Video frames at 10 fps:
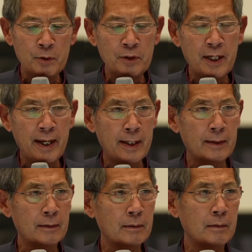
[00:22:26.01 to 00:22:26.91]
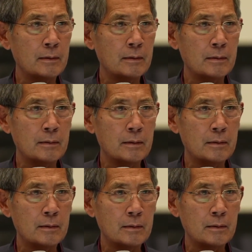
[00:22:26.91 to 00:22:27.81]
Ladies and gentlemen,
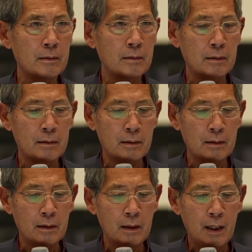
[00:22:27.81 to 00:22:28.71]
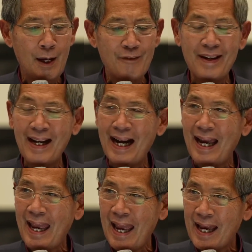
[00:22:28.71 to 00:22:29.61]
whosoever praises
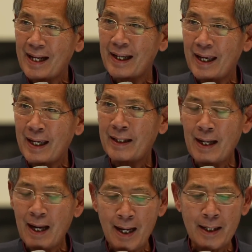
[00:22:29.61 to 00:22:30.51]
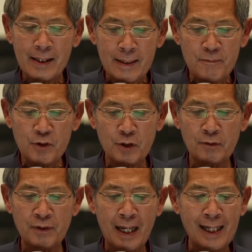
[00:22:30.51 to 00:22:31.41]
RNA vaccines as
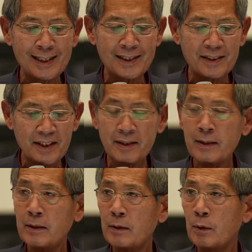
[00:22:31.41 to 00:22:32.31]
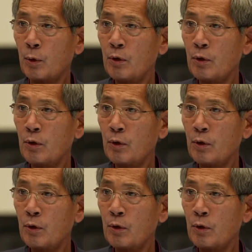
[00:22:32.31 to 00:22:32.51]
safe and effective,